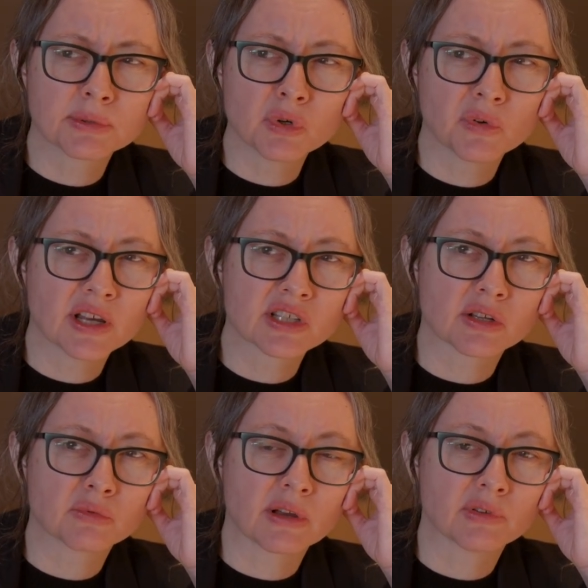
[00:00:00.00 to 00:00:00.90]
areas
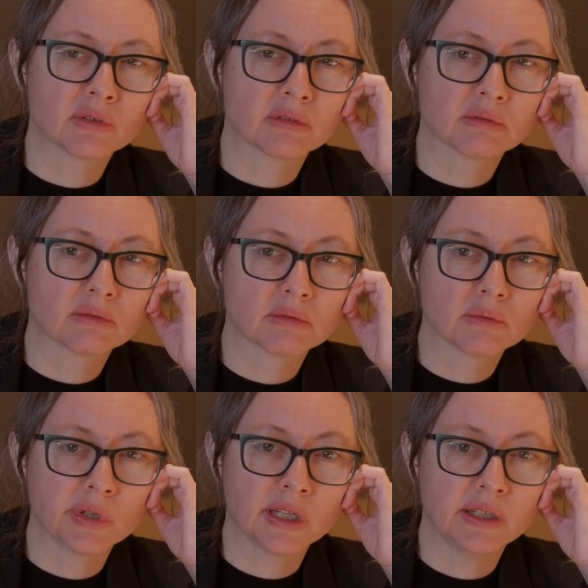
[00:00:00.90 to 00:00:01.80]
that we haven't
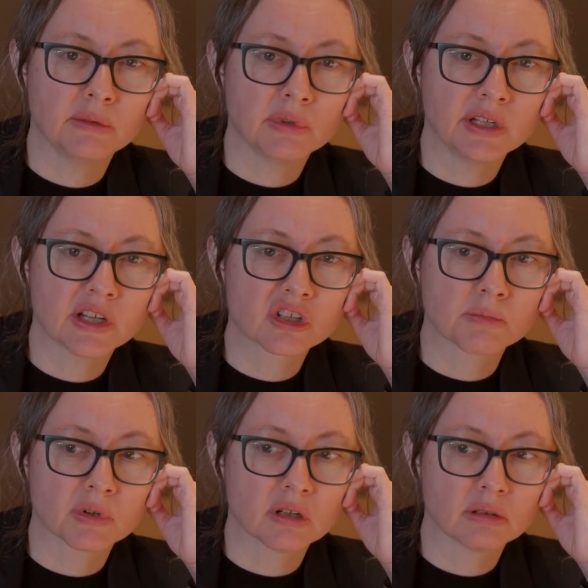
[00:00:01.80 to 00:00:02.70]
really
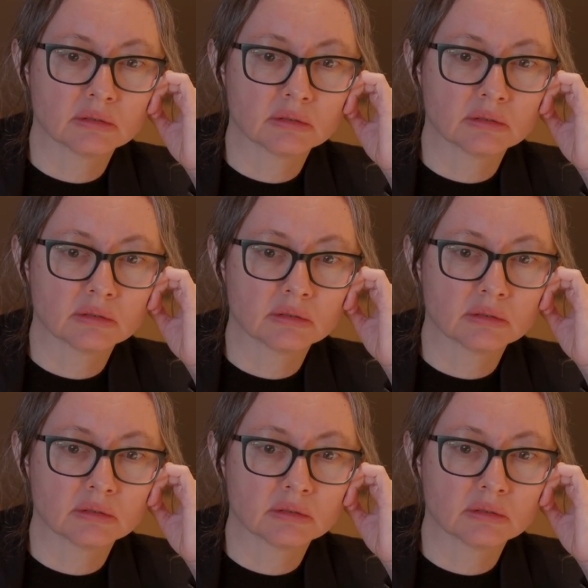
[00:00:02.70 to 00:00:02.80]
explored.